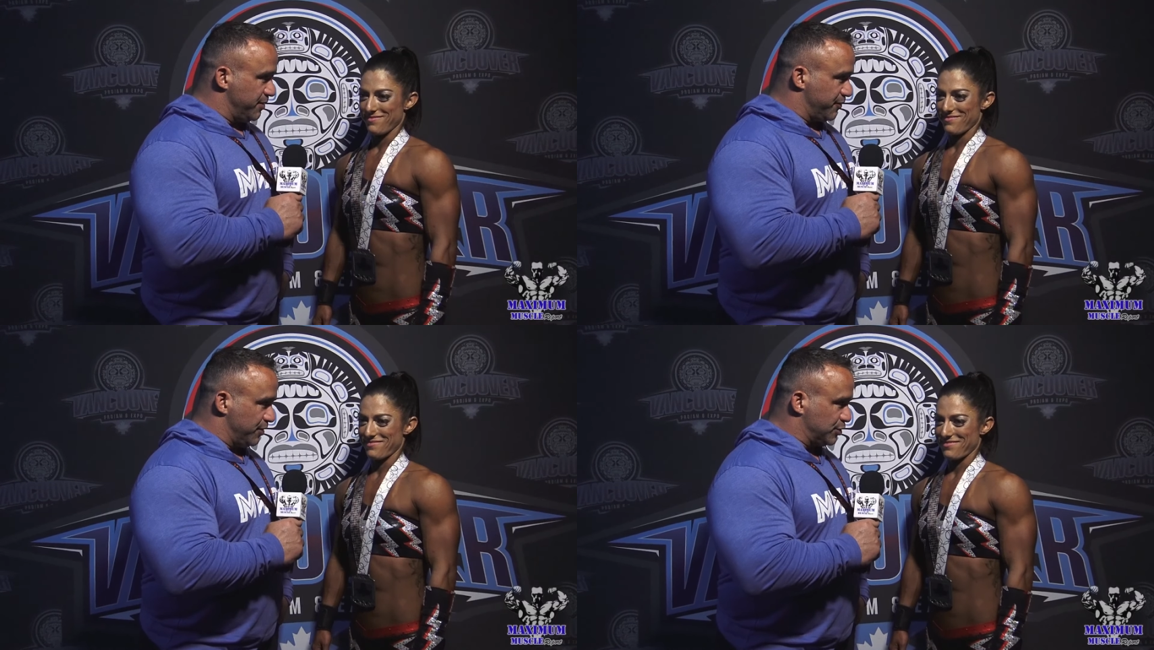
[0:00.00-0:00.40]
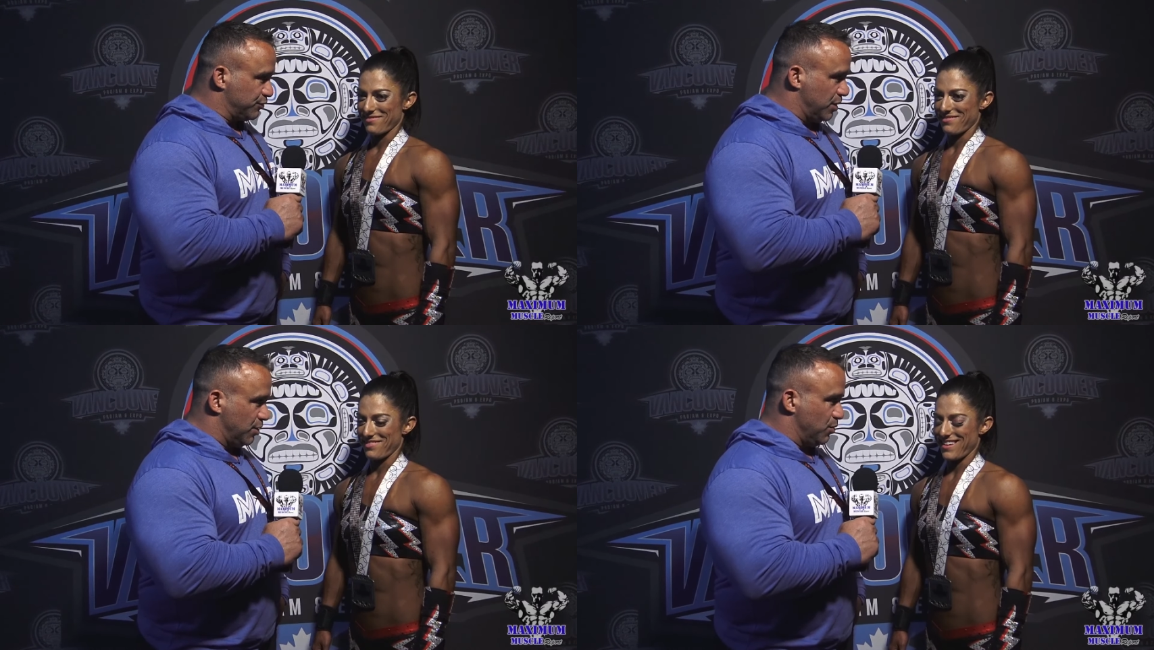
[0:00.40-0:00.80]
Speaker 1: in the first
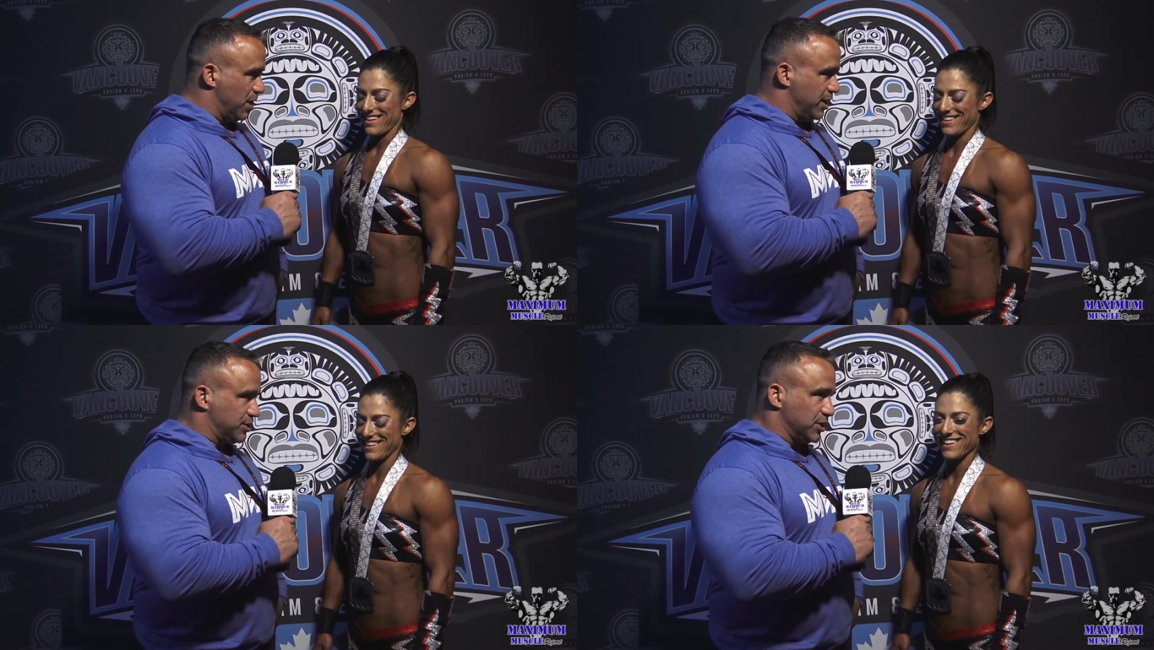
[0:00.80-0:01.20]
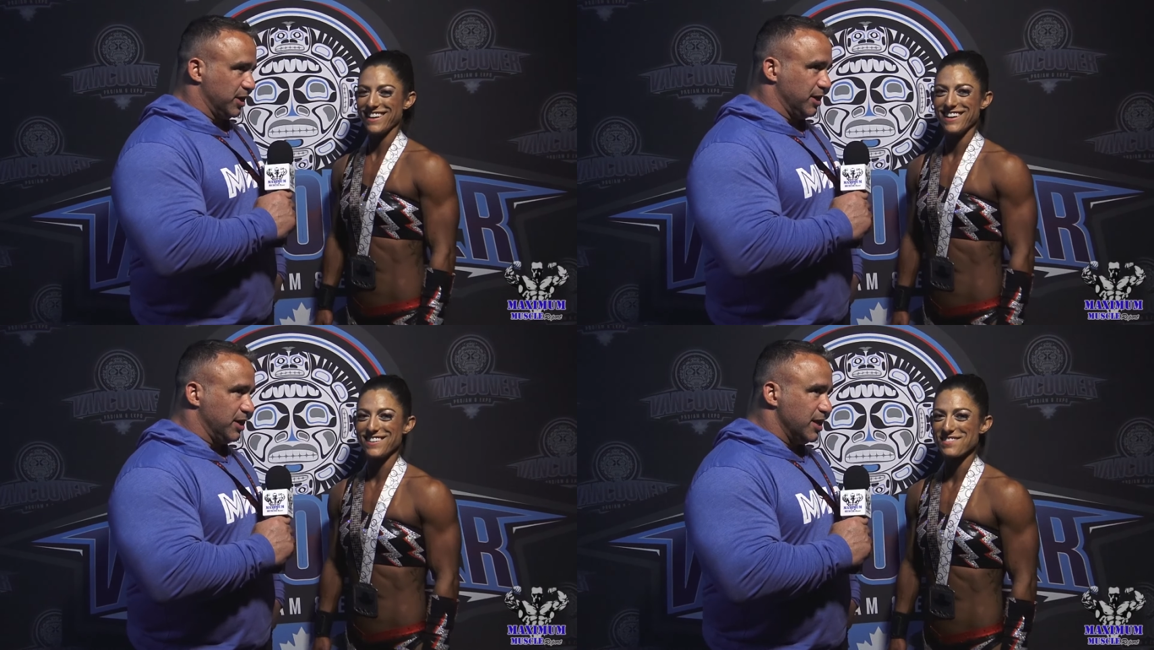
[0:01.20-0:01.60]
row
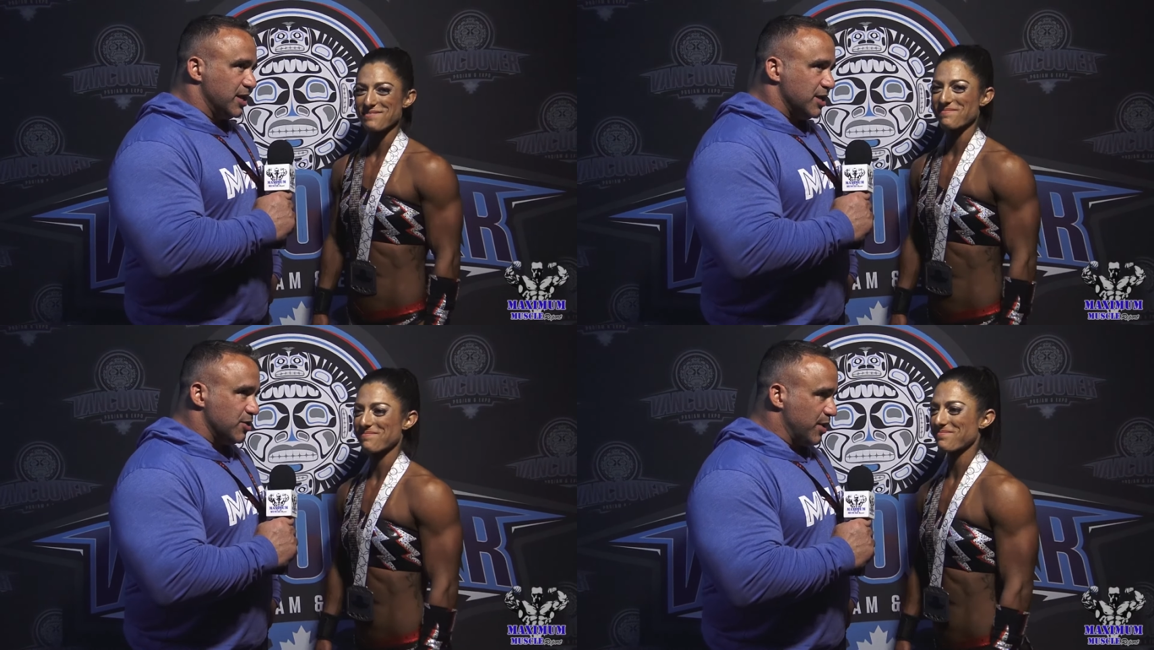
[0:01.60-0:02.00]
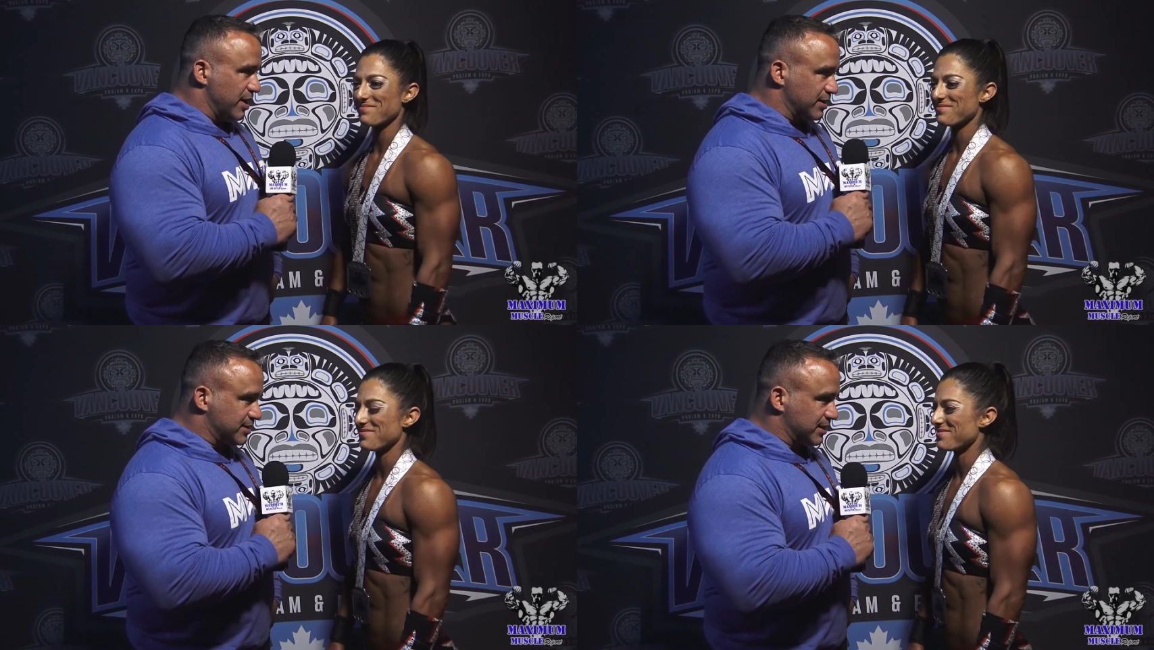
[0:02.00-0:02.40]
watching. You had
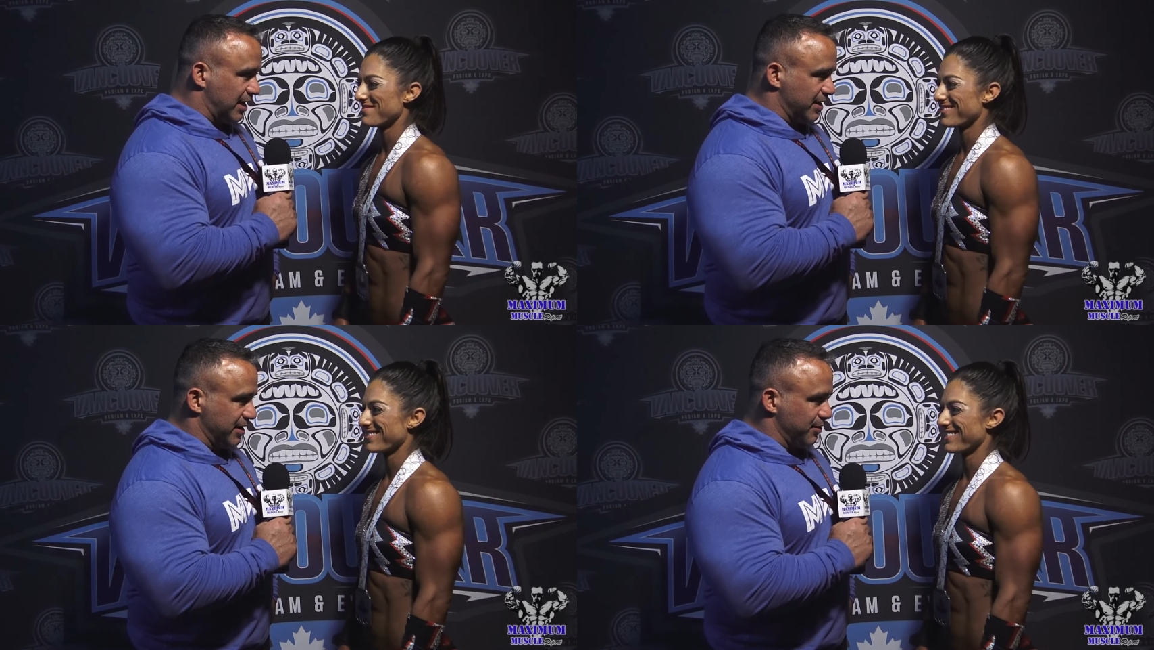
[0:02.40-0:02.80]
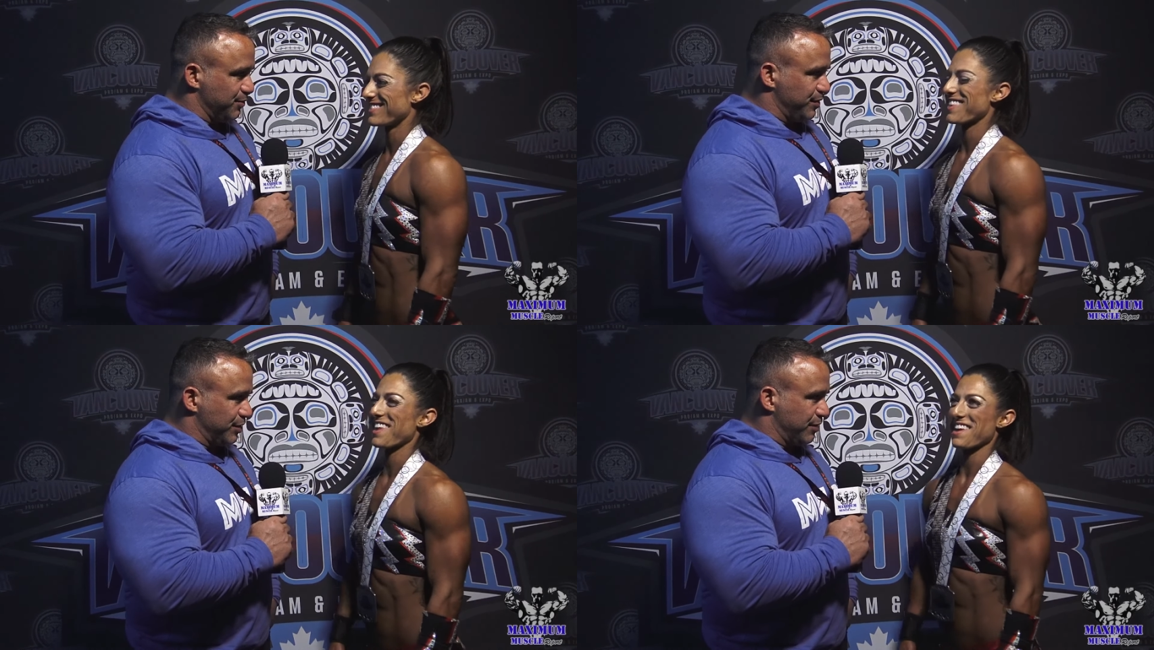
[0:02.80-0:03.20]

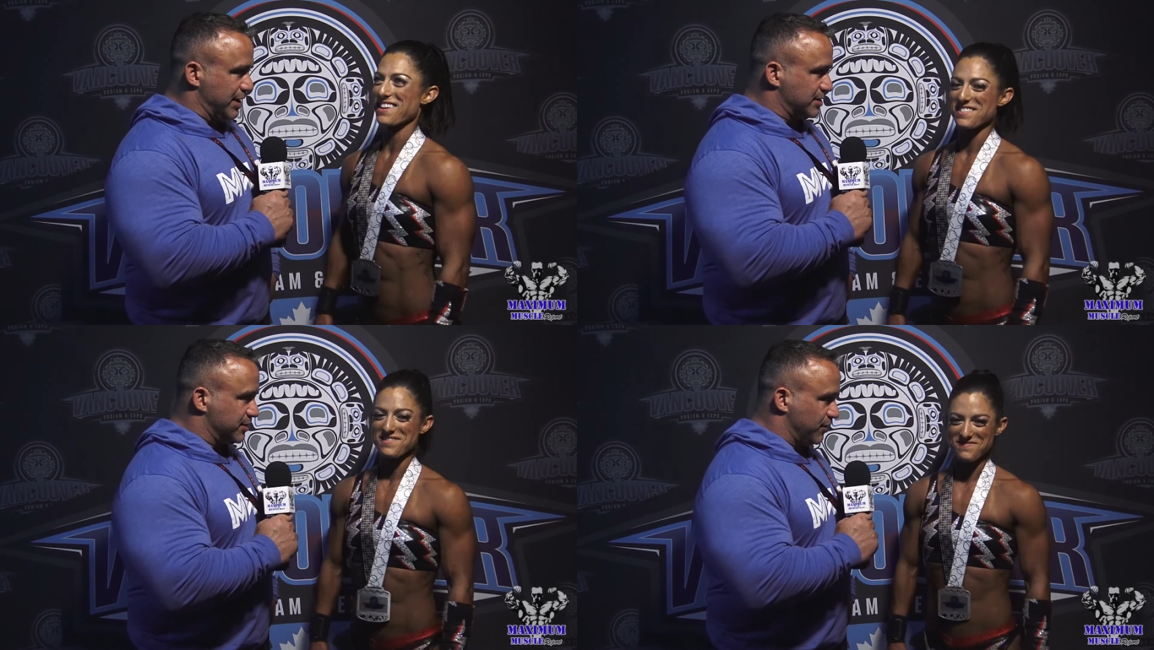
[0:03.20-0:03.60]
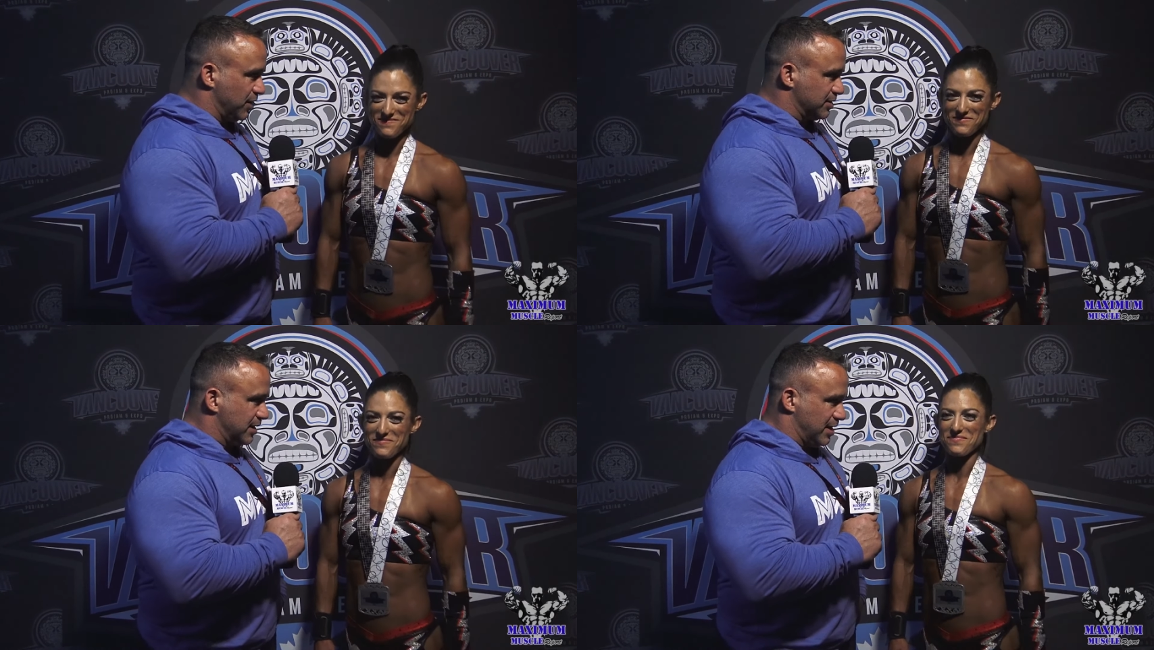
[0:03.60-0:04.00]
Oksana, the greatest of
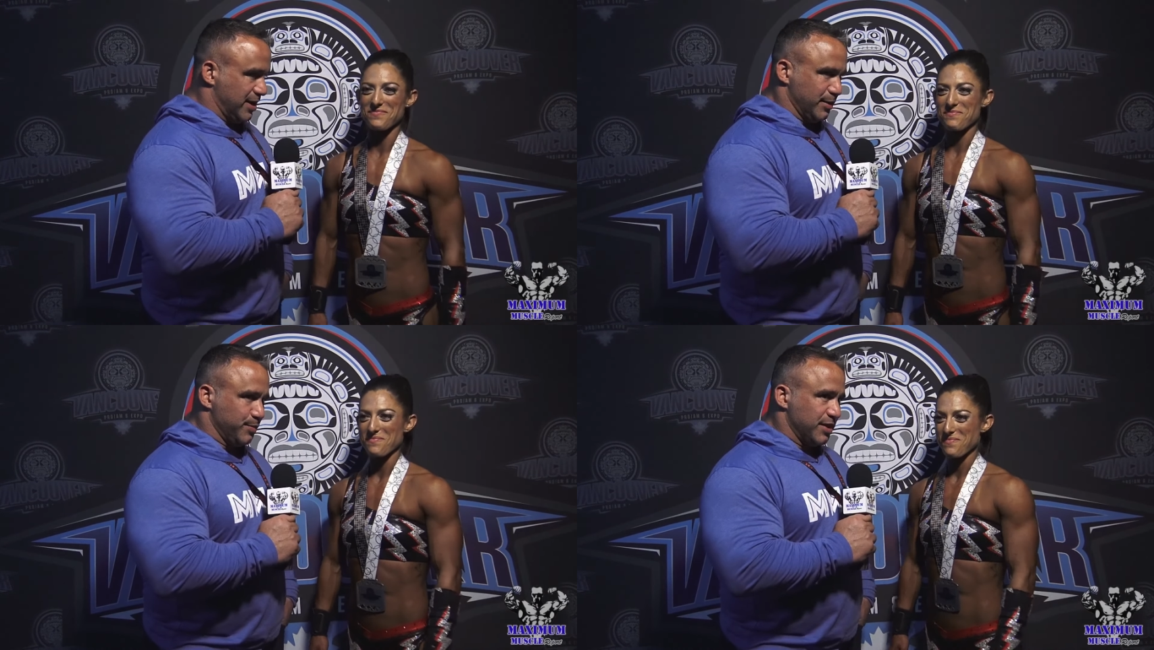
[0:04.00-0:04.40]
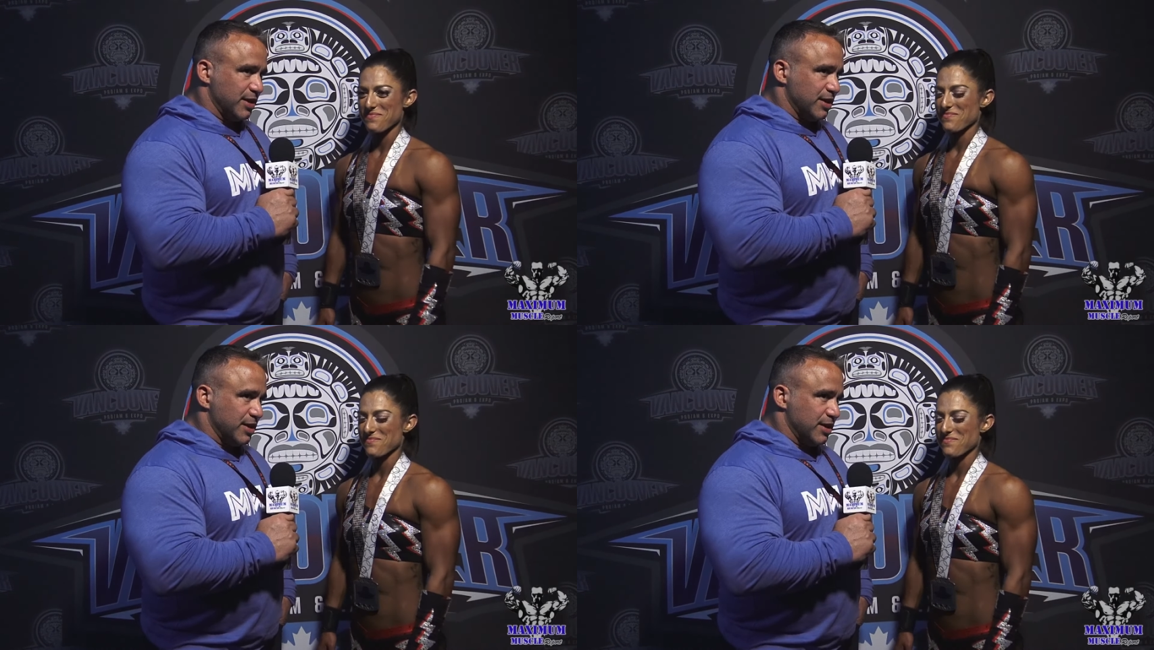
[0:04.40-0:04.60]
all time.